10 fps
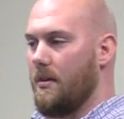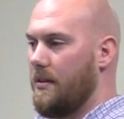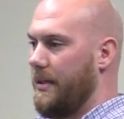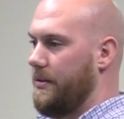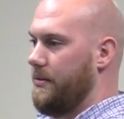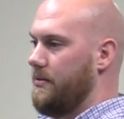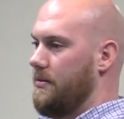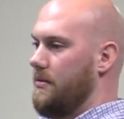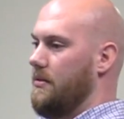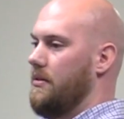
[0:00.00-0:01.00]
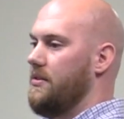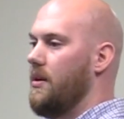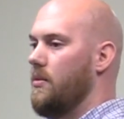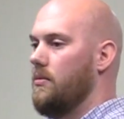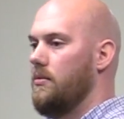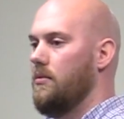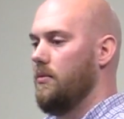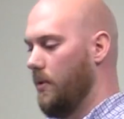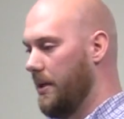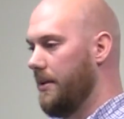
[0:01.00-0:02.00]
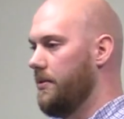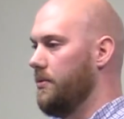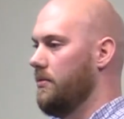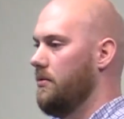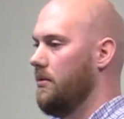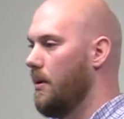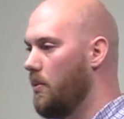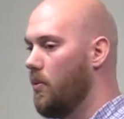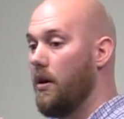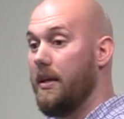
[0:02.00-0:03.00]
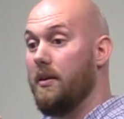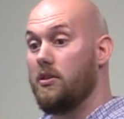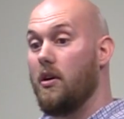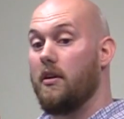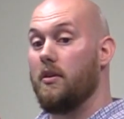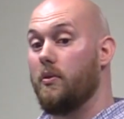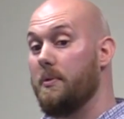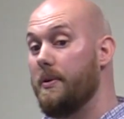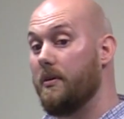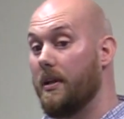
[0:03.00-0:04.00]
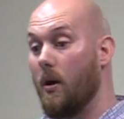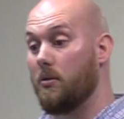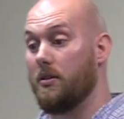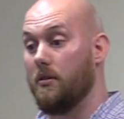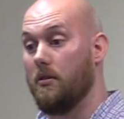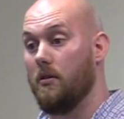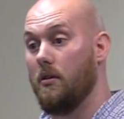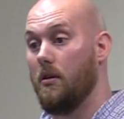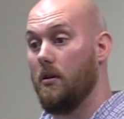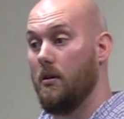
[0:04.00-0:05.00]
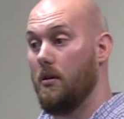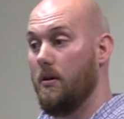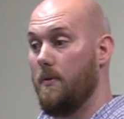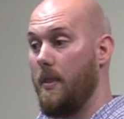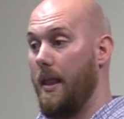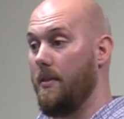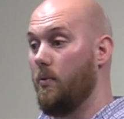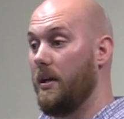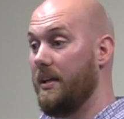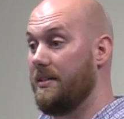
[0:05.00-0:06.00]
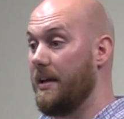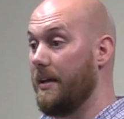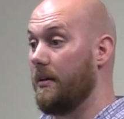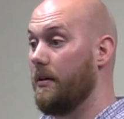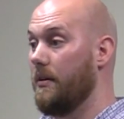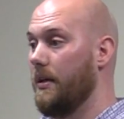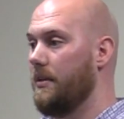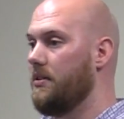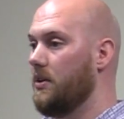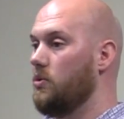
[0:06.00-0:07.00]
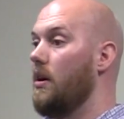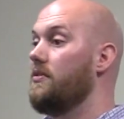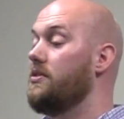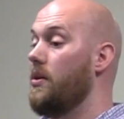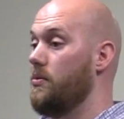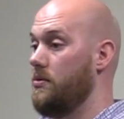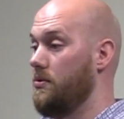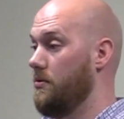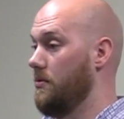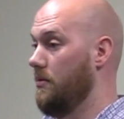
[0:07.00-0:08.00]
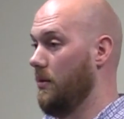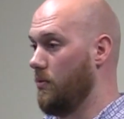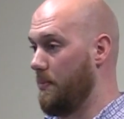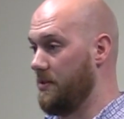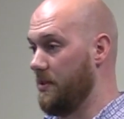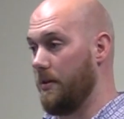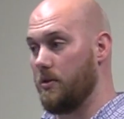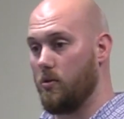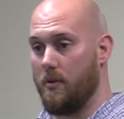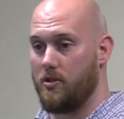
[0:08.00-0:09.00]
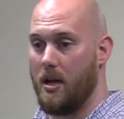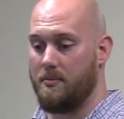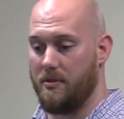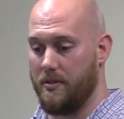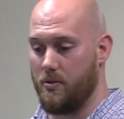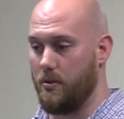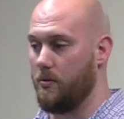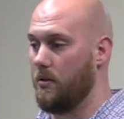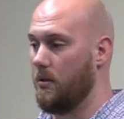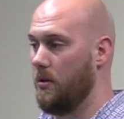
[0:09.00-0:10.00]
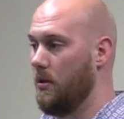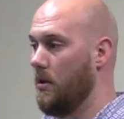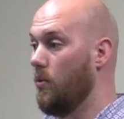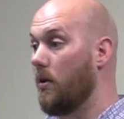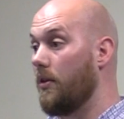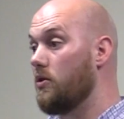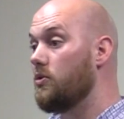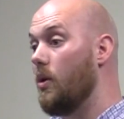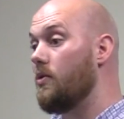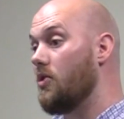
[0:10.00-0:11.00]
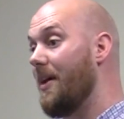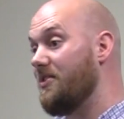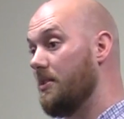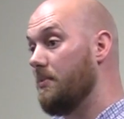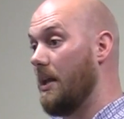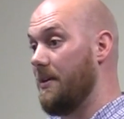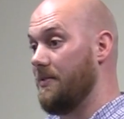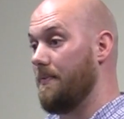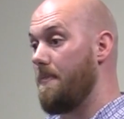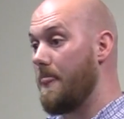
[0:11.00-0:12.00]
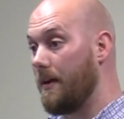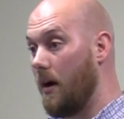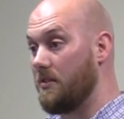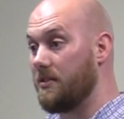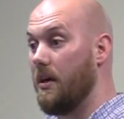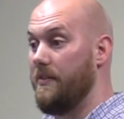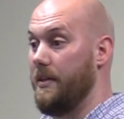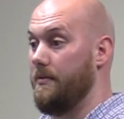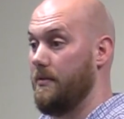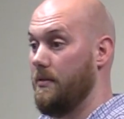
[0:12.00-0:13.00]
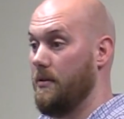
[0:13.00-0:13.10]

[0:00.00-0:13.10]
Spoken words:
Thank you. So, what did he do? Number one, he started to rebuild the altar. And then what did he take? He took 12 stones that represented the 12 tribes of Israel. What are those 12 tribes symbolizing? God's covenant.